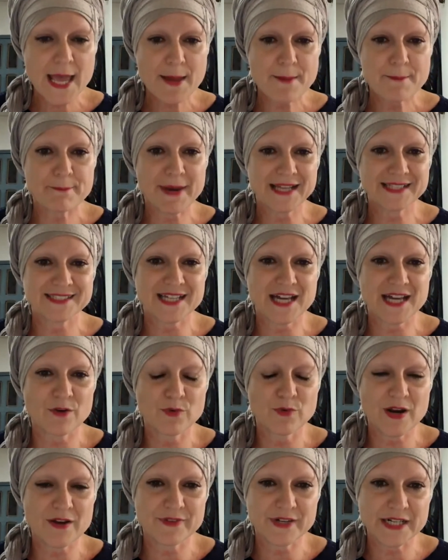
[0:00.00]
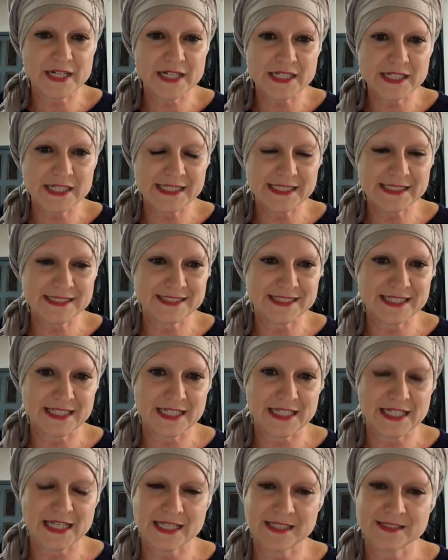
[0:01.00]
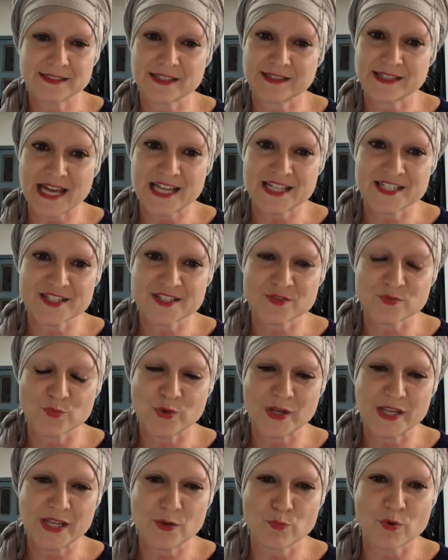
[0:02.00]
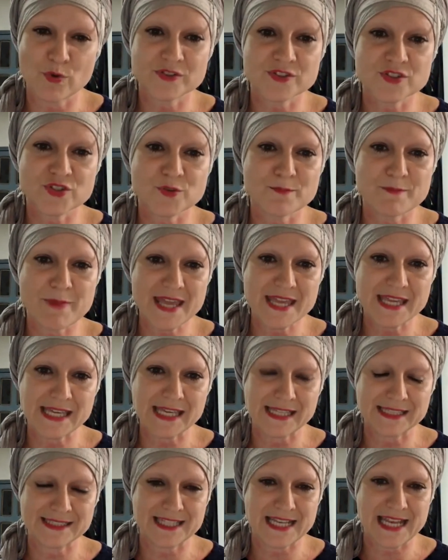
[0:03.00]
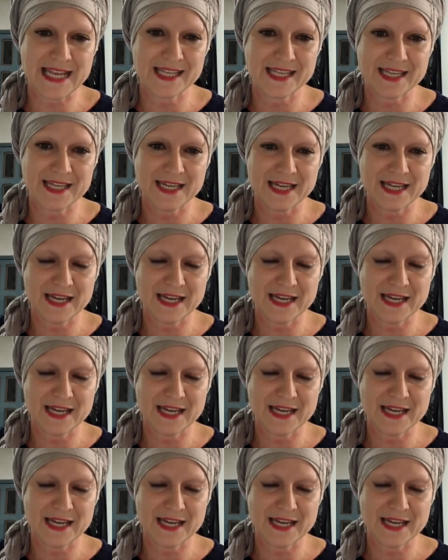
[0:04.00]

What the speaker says: But however, in the dance, we want to make it like